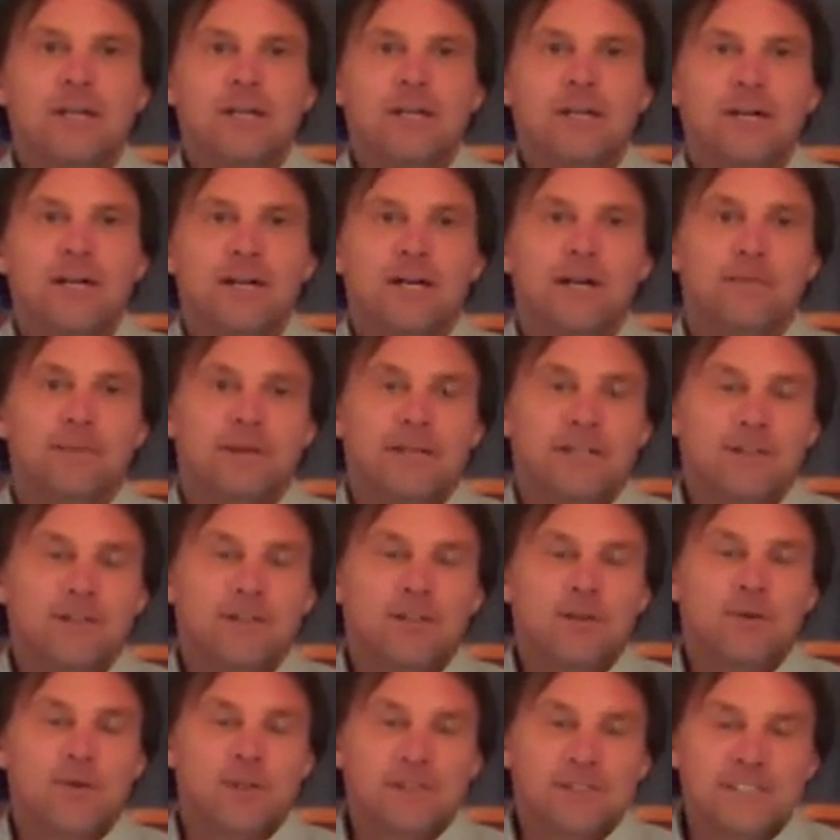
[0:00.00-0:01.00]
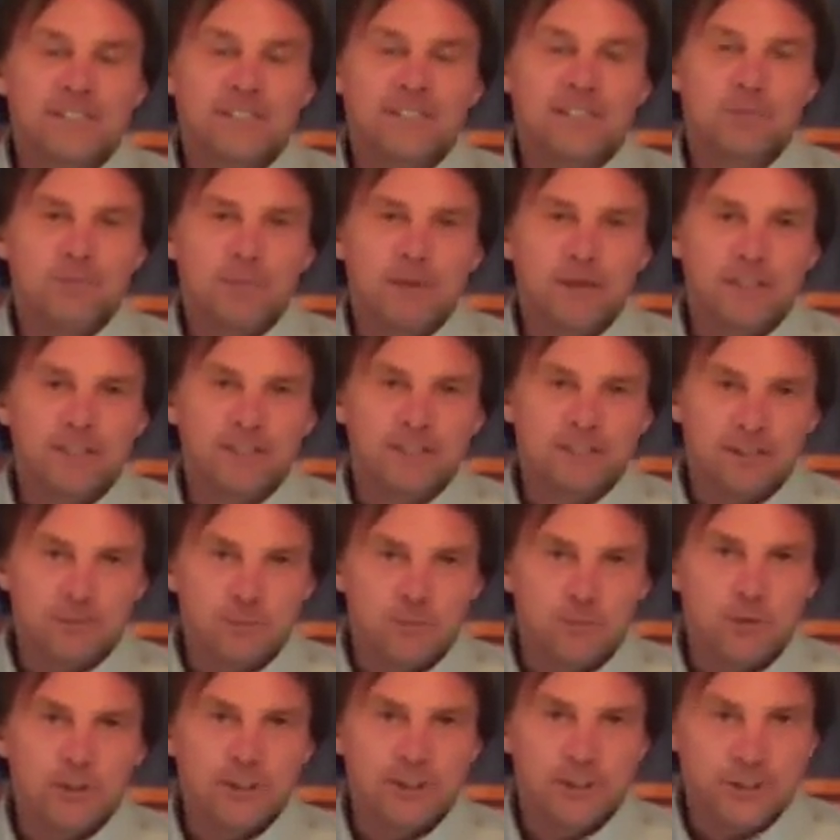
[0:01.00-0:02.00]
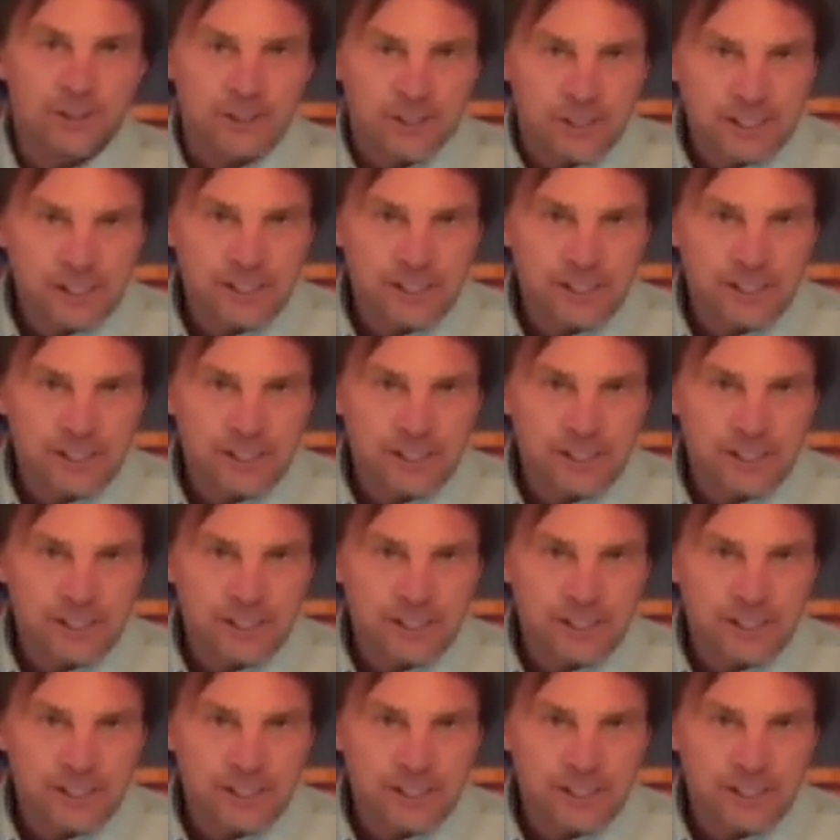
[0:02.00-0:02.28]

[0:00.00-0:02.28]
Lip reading: Of course, that depends on what you're